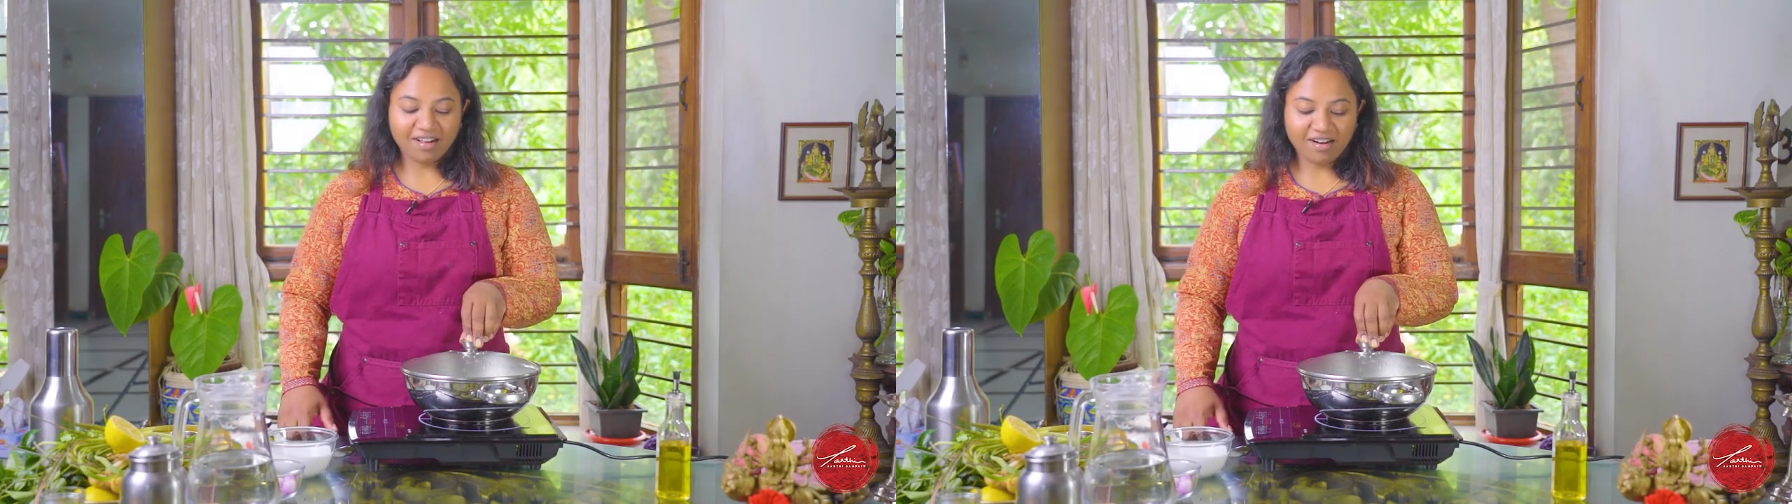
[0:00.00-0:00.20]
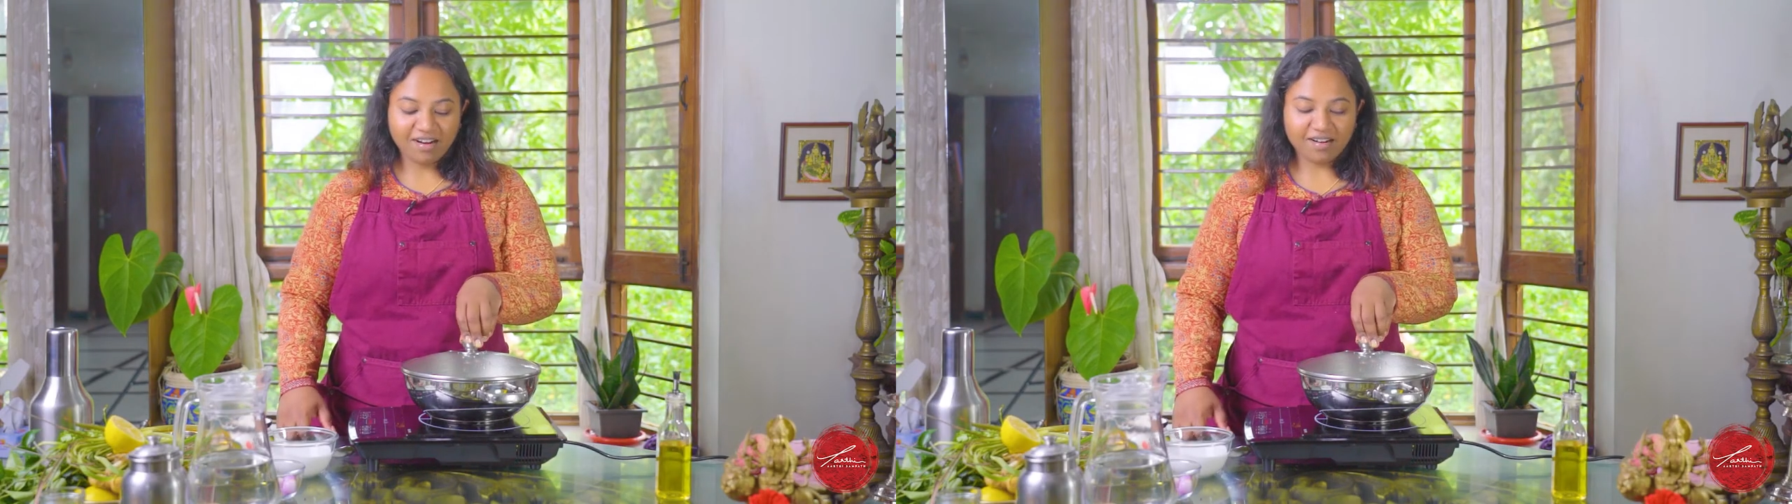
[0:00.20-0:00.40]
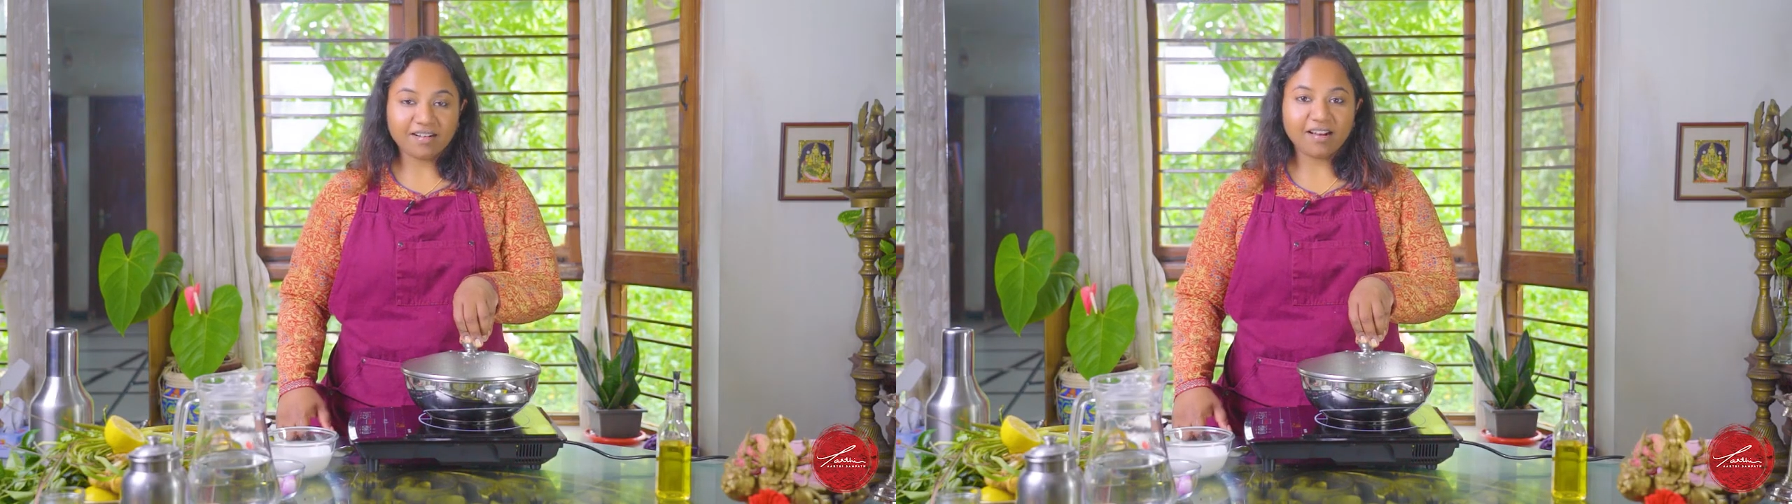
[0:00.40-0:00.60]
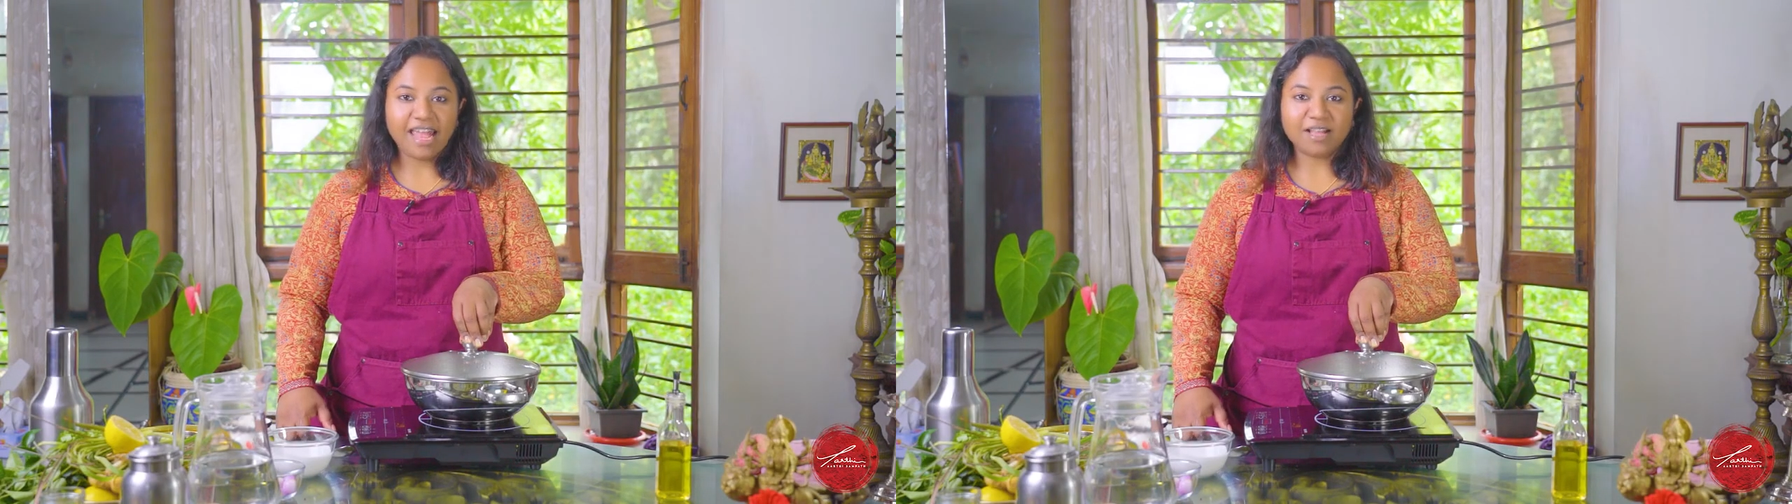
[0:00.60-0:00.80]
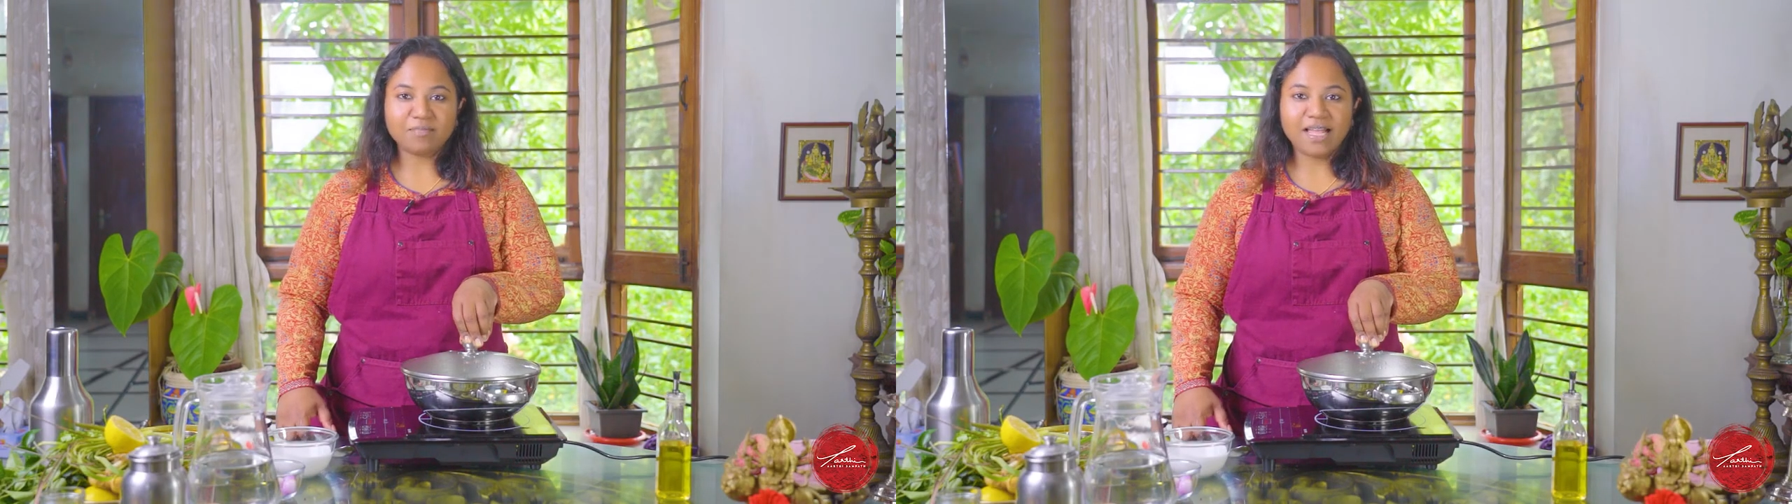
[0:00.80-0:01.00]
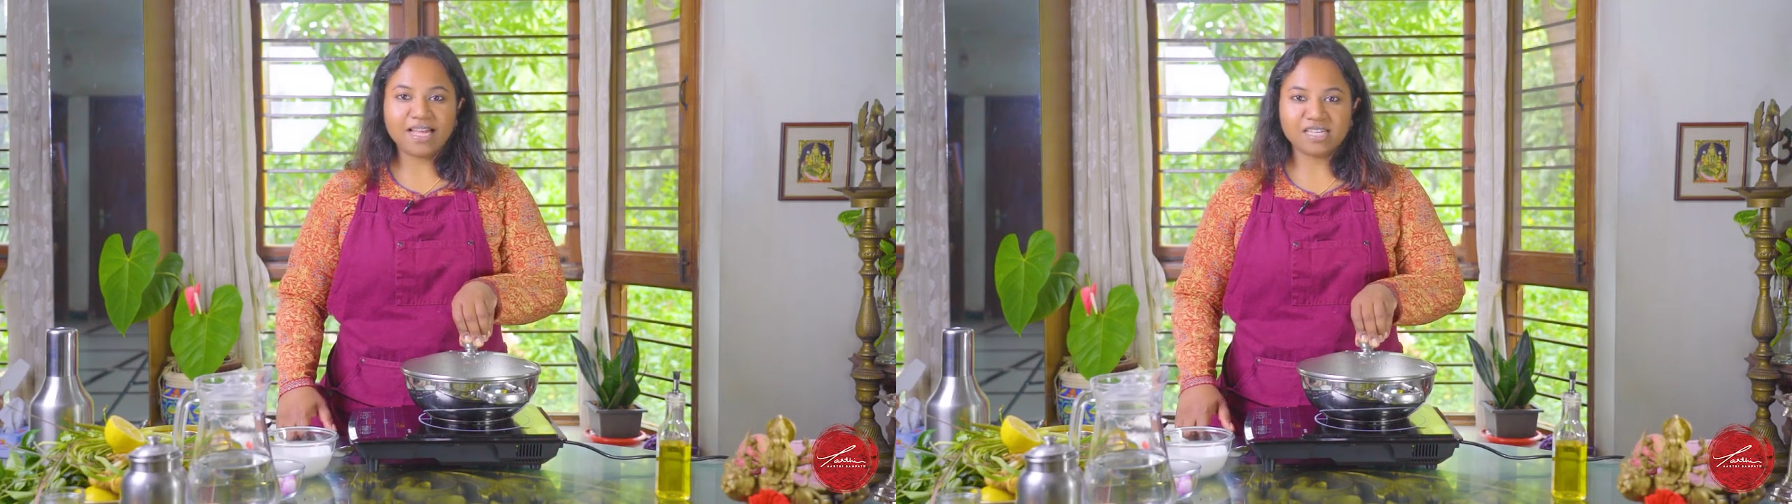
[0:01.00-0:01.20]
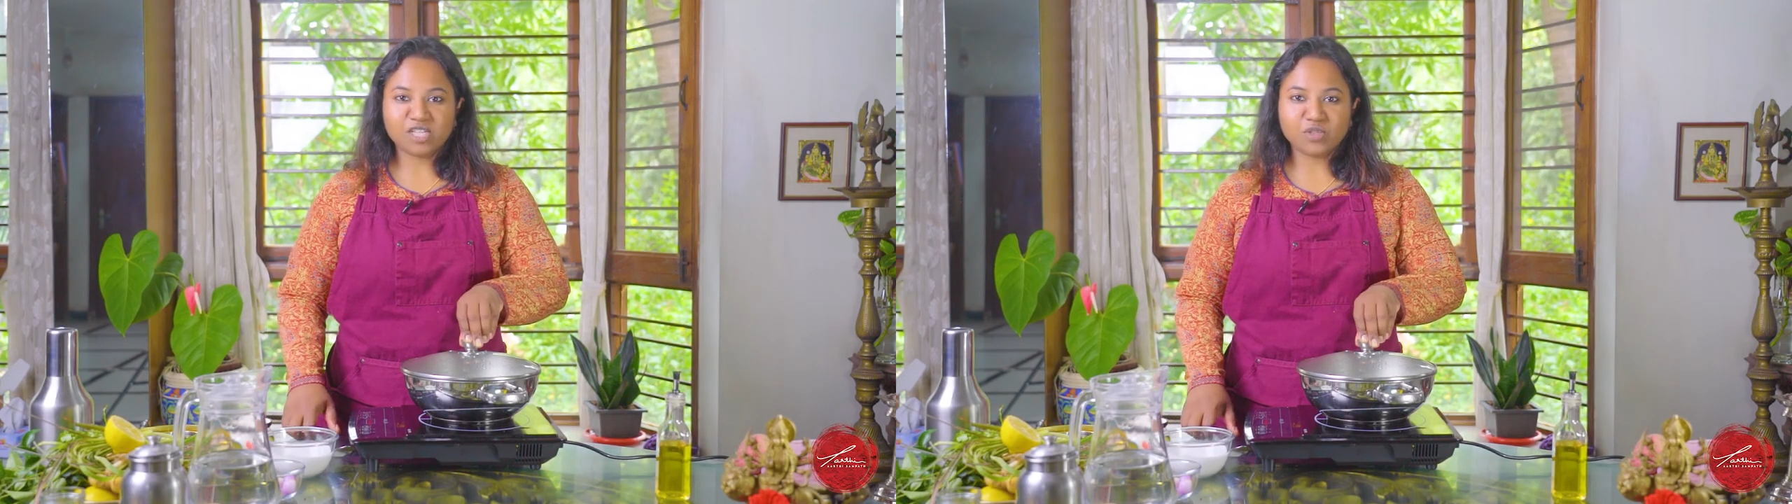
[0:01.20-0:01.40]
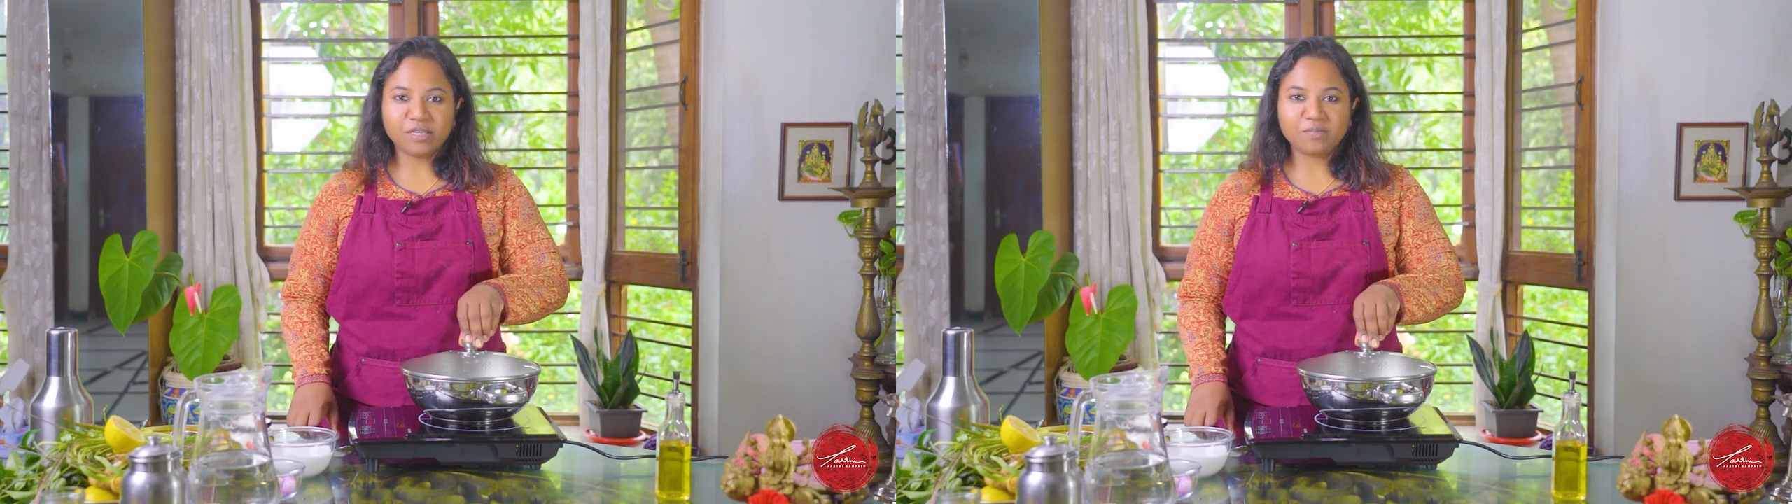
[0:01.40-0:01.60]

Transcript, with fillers: our eggplant and sweet